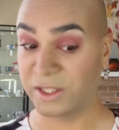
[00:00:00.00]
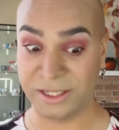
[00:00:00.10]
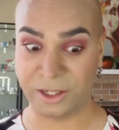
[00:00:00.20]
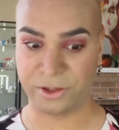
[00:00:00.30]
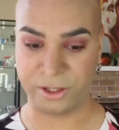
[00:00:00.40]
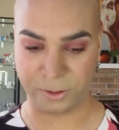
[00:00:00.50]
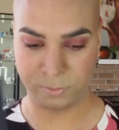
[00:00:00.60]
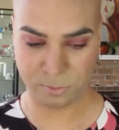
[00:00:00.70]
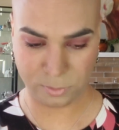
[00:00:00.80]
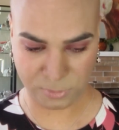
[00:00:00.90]
The other
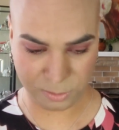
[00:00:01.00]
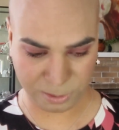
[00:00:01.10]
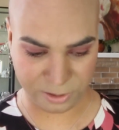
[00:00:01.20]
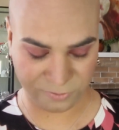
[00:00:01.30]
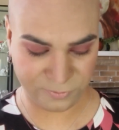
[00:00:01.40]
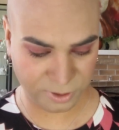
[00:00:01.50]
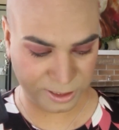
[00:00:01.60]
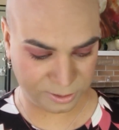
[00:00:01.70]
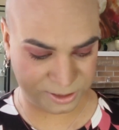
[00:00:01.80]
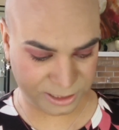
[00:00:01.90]
thing, and maybe the
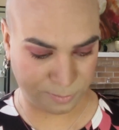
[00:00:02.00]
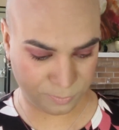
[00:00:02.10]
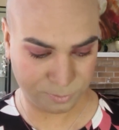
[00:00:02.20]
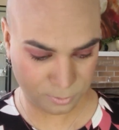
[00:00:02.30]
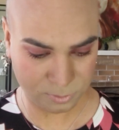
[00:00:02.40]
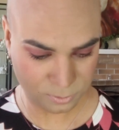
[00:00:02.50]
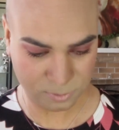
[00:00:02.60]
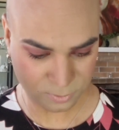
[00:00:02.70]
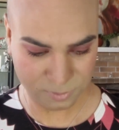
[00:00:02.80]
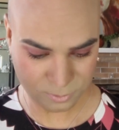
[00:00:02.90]
final step,
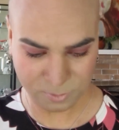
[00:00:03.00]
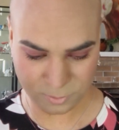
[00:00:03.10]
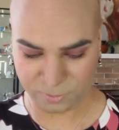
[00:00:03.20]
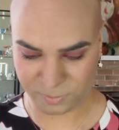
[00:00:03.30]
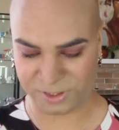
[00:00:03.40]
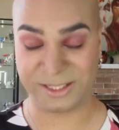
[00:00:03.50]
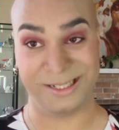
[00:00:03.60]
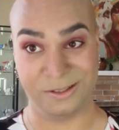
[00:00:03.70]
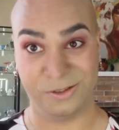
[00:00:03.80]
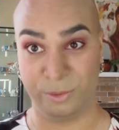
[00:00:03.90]
see,
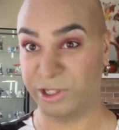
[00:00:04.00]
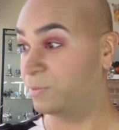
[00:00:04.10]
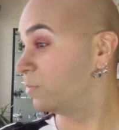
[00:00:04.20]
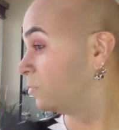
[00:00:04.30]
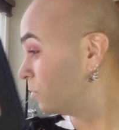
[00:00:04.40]
I use too much.